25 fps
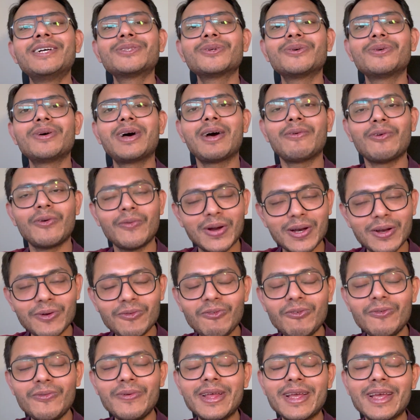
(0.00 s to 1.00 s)
So have a
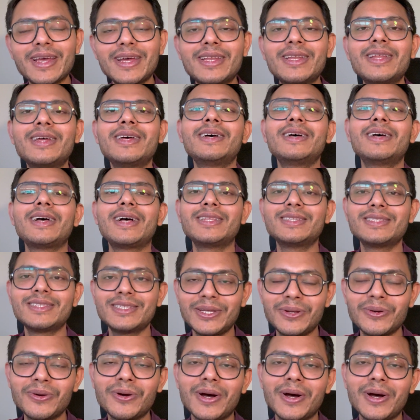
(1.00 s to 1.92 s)
wonderful weekend, and see you